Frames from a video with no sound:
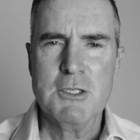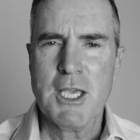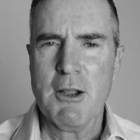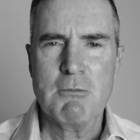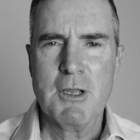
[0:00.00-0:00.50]

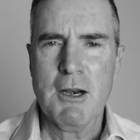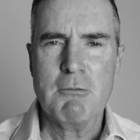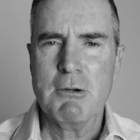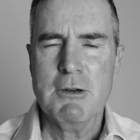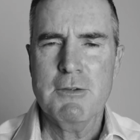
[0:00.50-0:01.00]
get
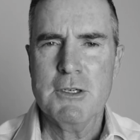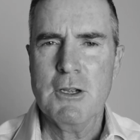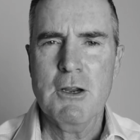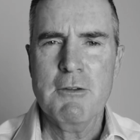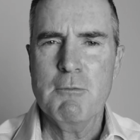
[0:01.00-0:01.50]
rid of it.
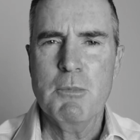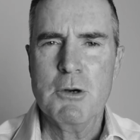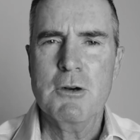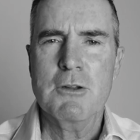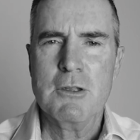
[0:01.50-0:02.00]
Don't even
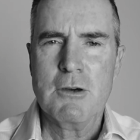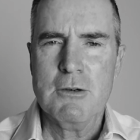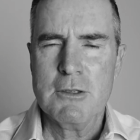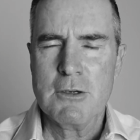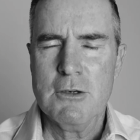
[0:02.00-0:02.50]
put it on the
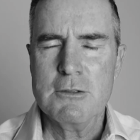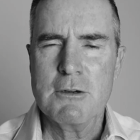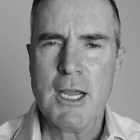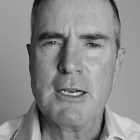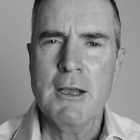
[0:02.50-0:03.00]

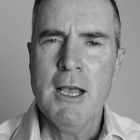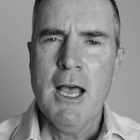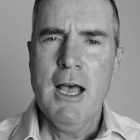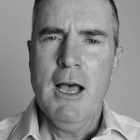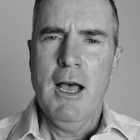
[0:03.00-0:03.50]
contract.
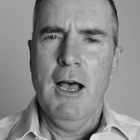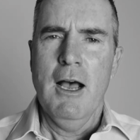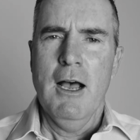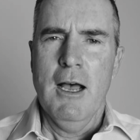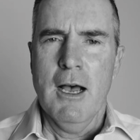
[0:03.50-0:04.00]

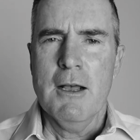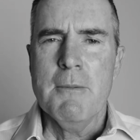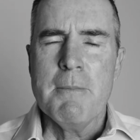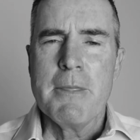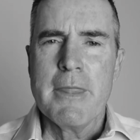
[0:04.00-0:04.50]

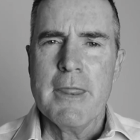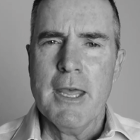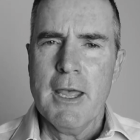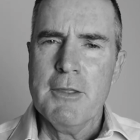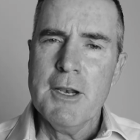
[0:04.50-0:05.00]

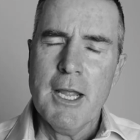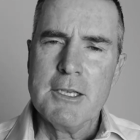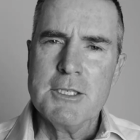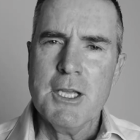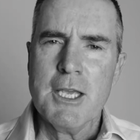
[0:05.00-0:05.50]
The
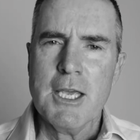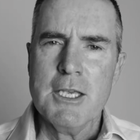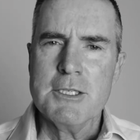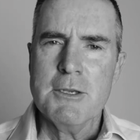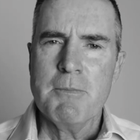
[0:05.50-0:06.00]
next thing
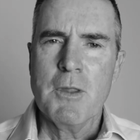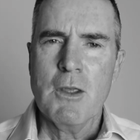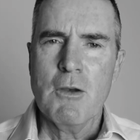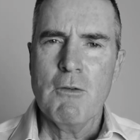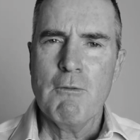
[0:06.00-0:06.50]
is,
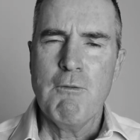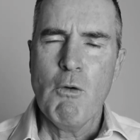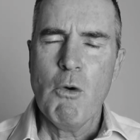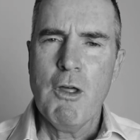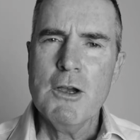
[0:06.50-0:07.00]

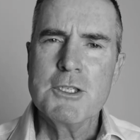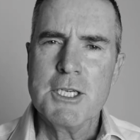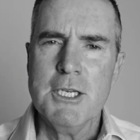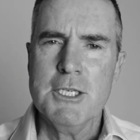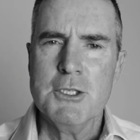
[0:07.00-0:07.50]
for those
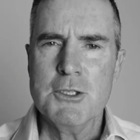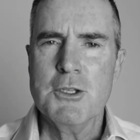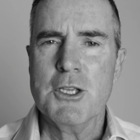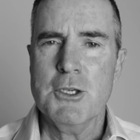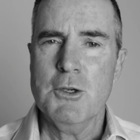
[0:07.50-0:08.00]
conditions
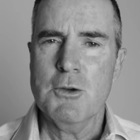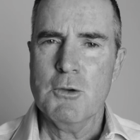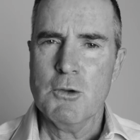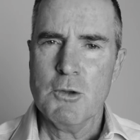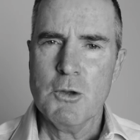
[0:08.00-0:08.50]
that you
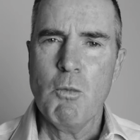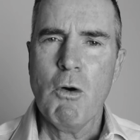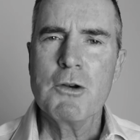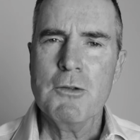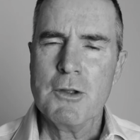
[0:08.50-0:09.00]

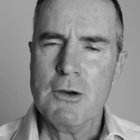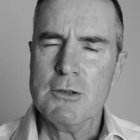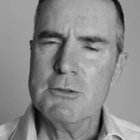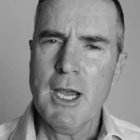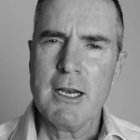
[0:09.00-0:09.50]
want on the
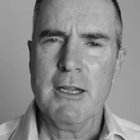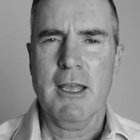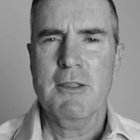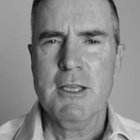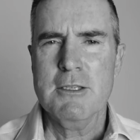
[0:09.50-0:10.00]
contract,
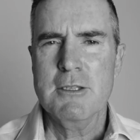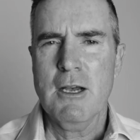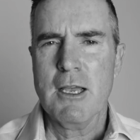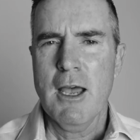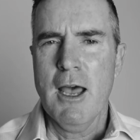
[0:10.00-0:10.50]
and things
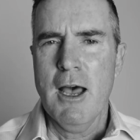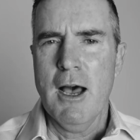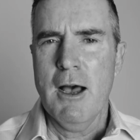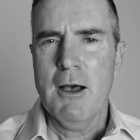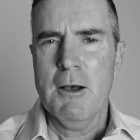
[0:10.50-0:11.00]
like
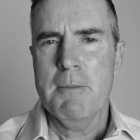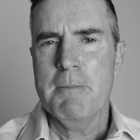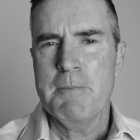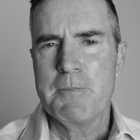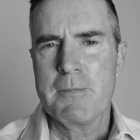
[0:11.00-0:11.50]

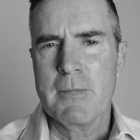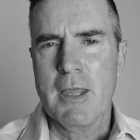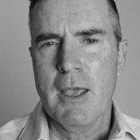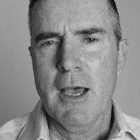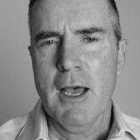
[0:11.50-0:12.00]

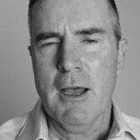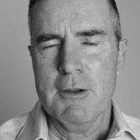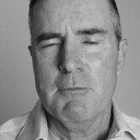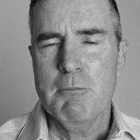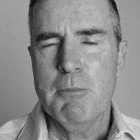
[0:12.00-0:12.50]
a
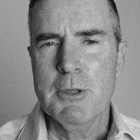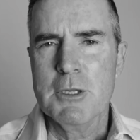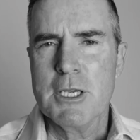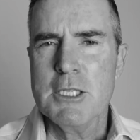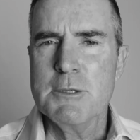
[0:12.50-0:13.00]

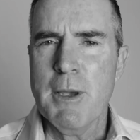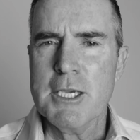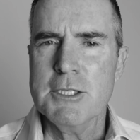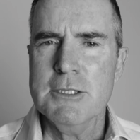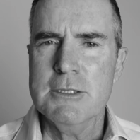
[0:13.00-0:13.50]
building
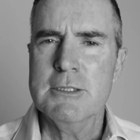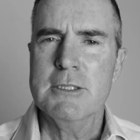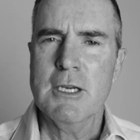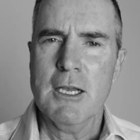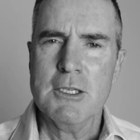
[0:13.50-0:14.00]
inspection,
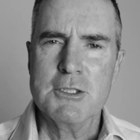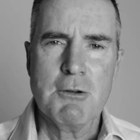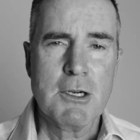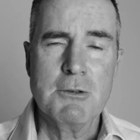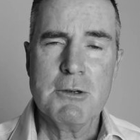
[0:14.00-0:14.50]
a
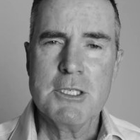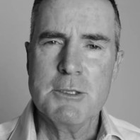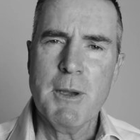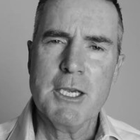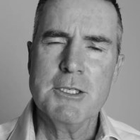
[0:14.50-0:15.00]
structural
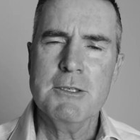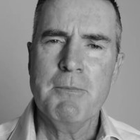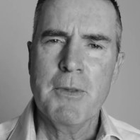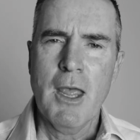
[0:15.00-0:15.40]
inspection,